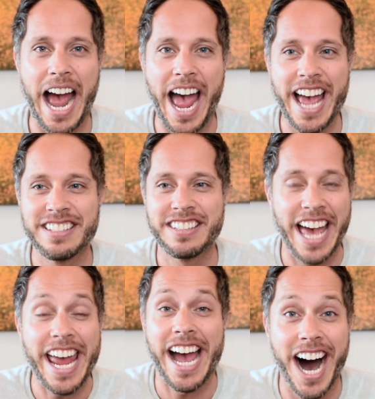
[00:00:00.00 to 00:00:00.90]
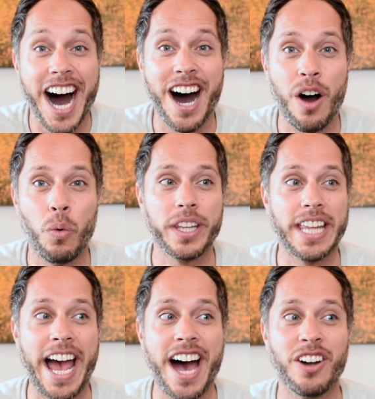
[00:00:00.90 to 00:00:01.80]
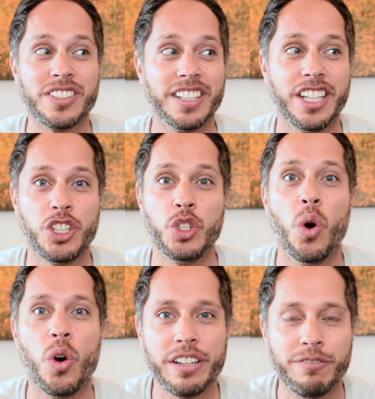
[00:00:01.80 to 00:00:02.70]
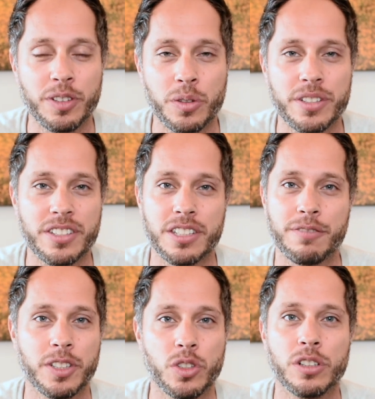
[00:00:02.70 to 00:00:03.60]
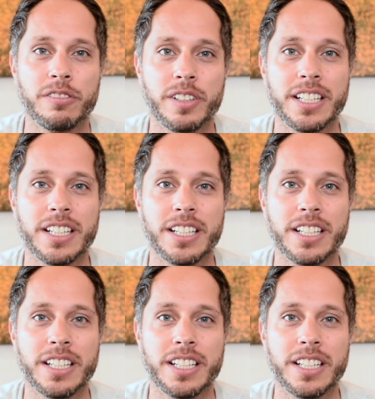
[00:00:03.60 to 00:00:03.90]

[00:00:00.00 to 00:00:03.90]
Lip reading: as they are without your influence as a photographer.